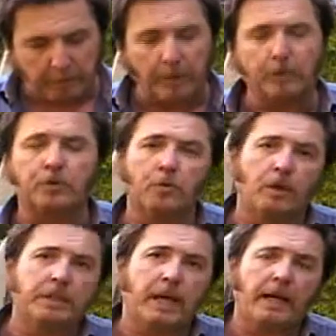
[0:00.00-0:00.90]
big
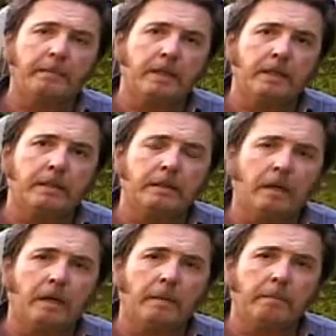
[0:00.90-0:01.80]
buzzard one time that had,
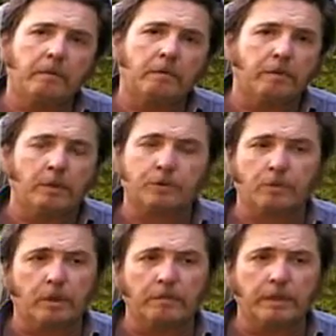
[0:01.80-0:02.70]
uh, or a
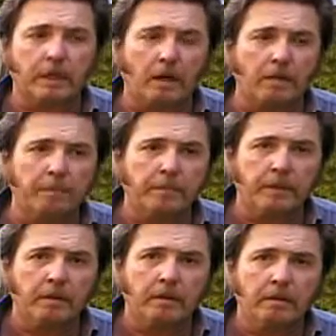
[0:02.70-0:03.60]
vulture, whatever you call them.
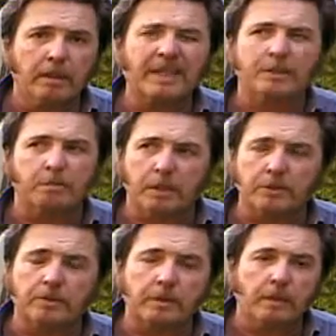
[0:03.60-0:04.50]
I think it's a
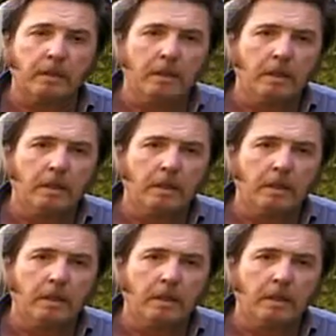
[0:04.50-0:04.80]
buzzard.